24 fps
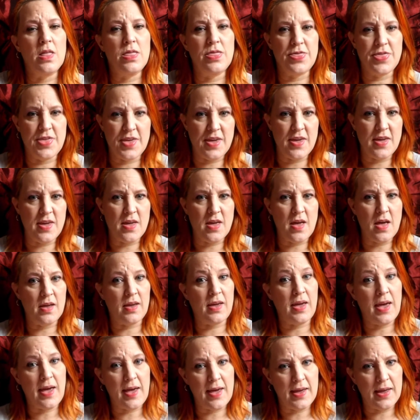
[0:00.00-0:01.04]
the
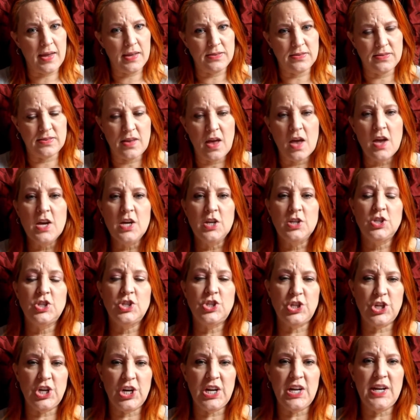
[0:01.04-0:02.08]
case.
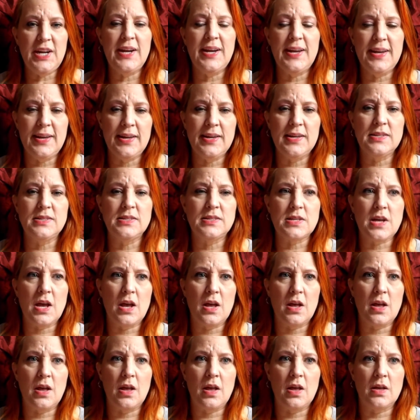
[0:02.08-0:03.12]
She is
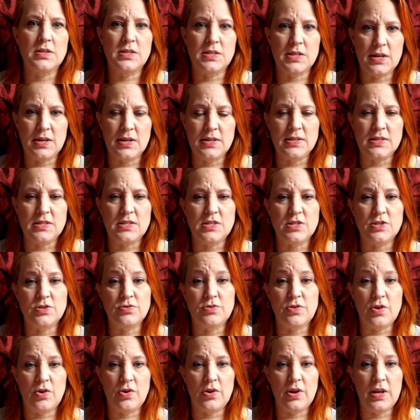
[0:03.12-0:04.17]
sentenced to
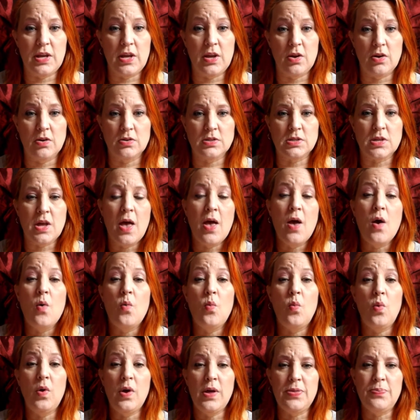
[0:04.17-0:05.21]
30 years
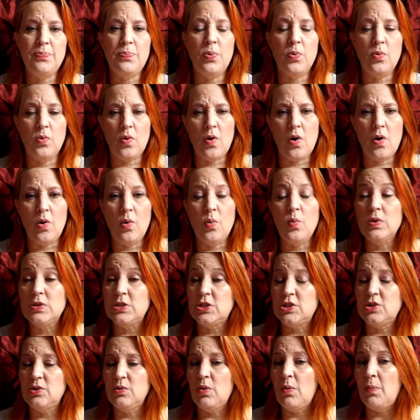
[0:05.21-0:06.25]
with parole, which
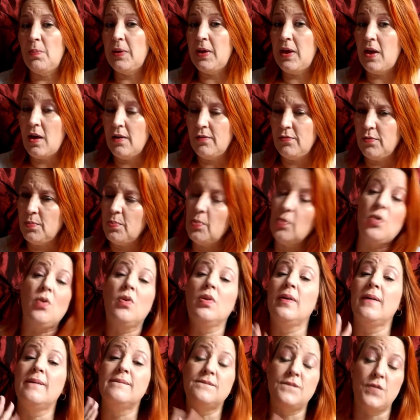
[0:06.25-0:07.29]
she will be up for parole
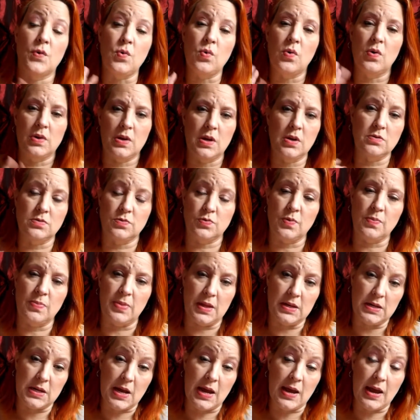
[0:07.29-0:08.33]
in four years from the
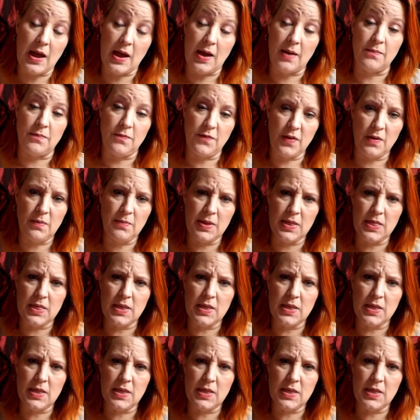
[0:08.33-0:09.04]
day I'm filming